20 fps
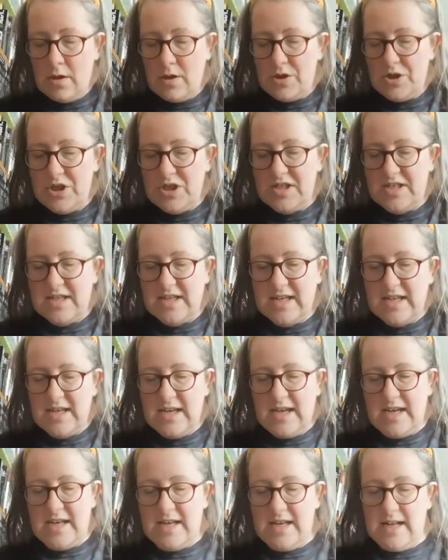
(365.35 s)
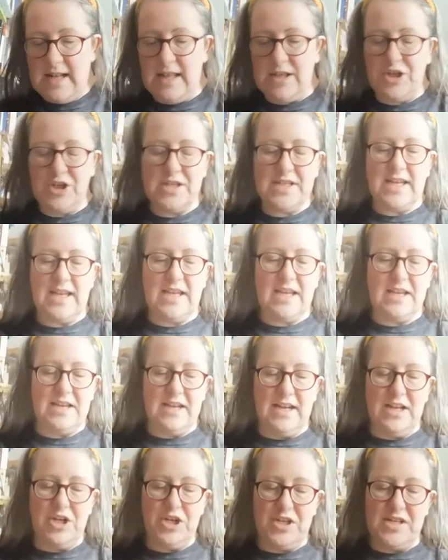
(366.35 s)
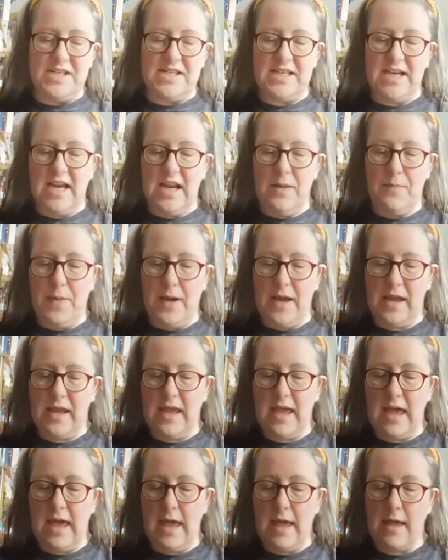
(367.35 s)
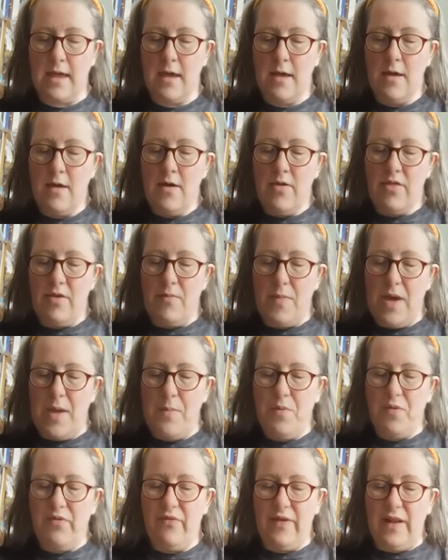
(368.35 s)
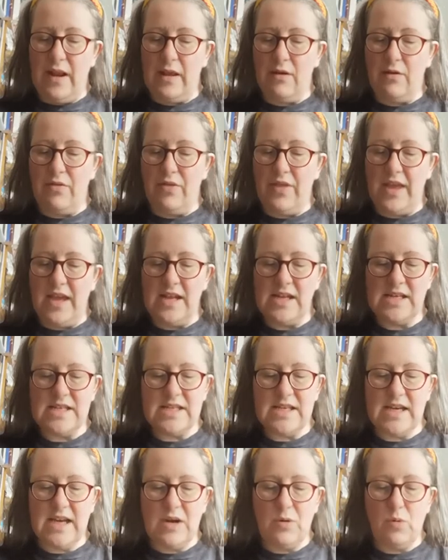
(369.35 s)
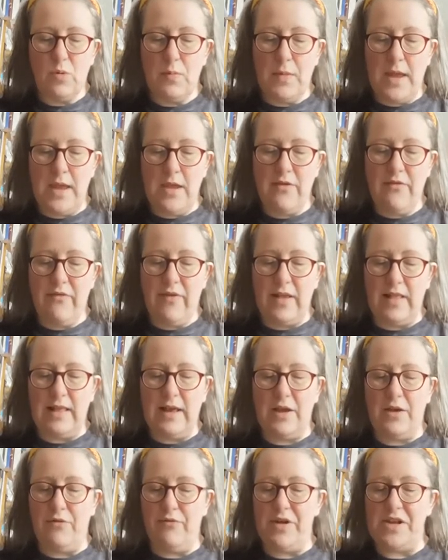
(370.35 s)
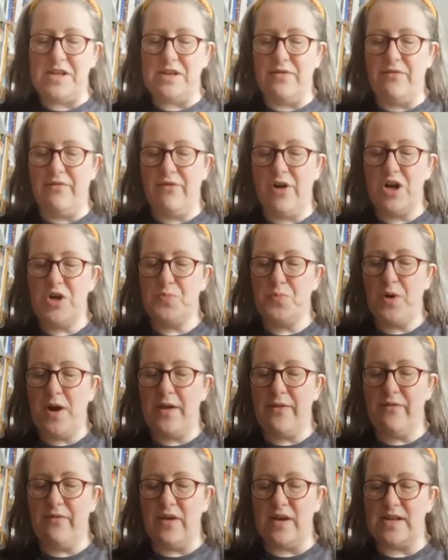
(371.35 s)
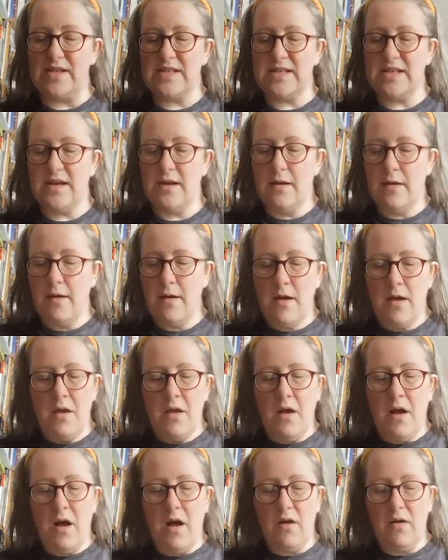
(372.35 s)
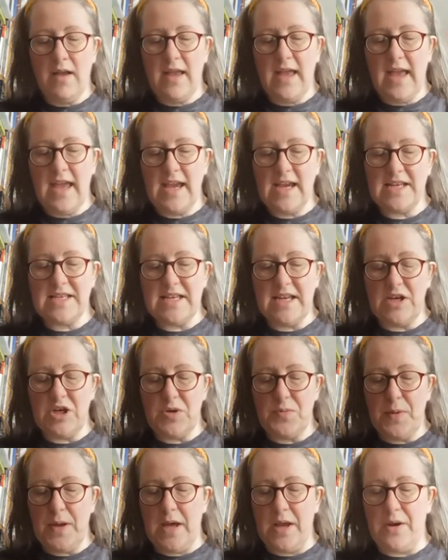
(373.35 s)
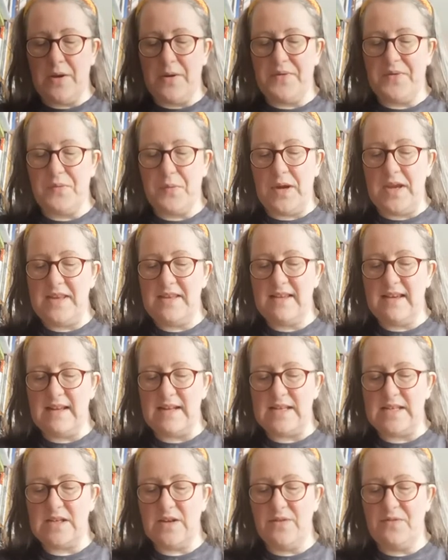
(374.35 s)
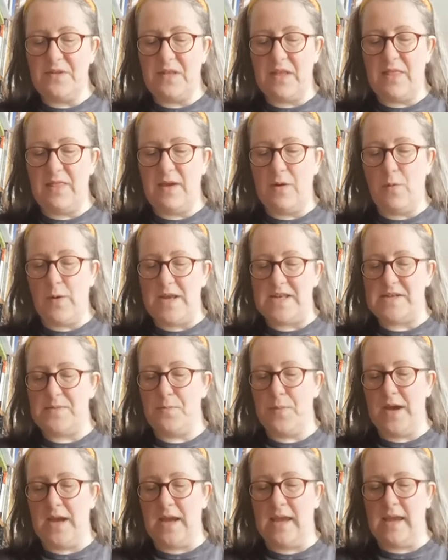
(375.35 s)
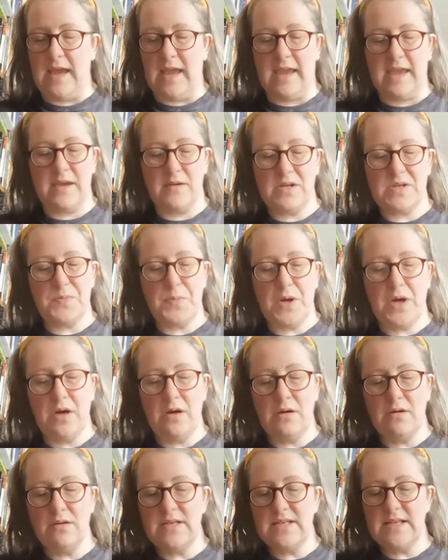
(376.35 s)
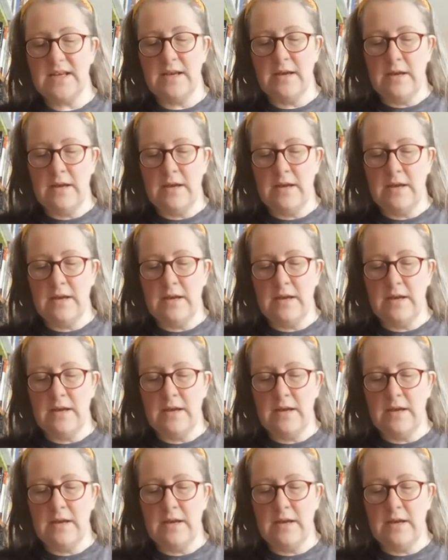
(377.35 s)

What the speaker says: Just like a delicious tiny pancake, the maple filling on the inside will make you feel like you're eating a fresh breakfast. Hot cakes in Japan are sweeter and softer than their Western pancake counterparts.